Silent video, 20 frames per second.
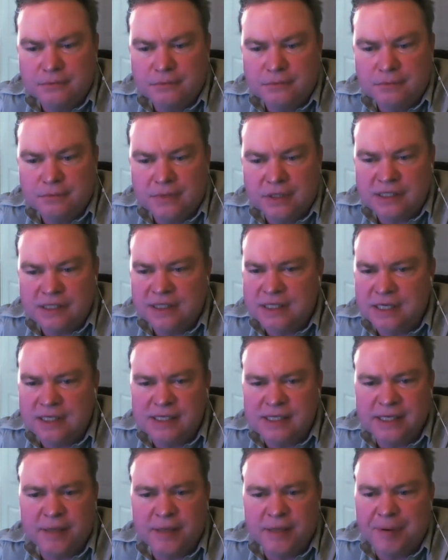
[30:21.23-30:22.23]
Because it
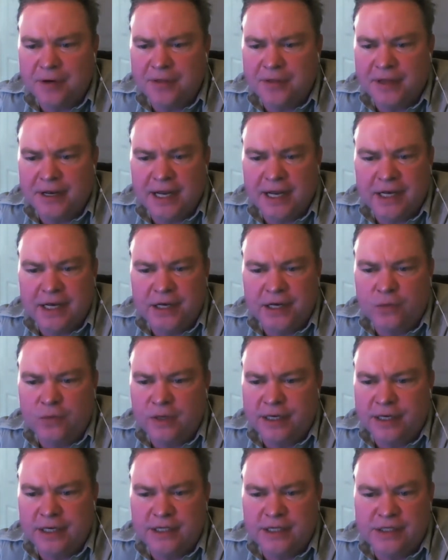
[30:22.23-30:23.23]
doesn't appear that
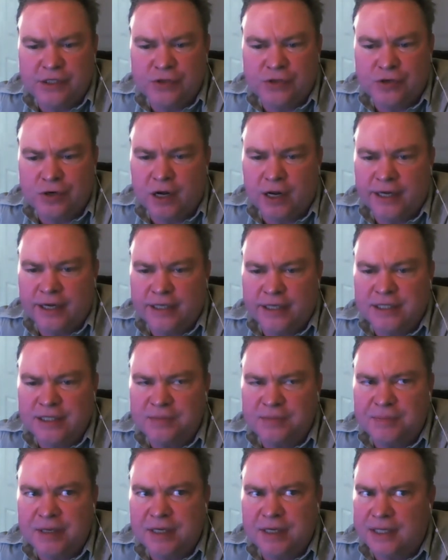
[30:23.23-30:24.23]
anyone is trying to
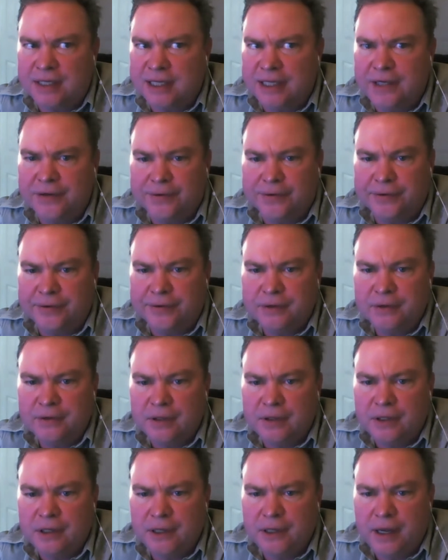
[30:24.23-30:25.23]
be a leader.
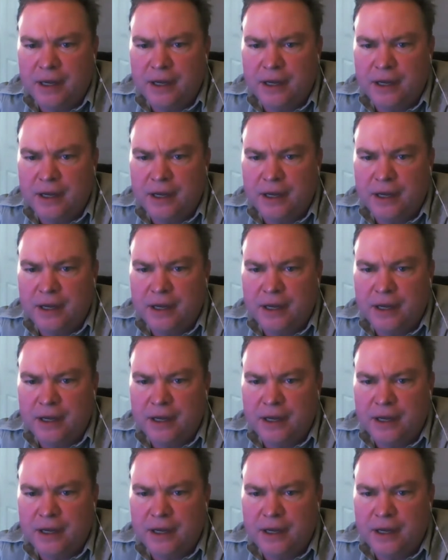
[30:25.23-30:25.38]
And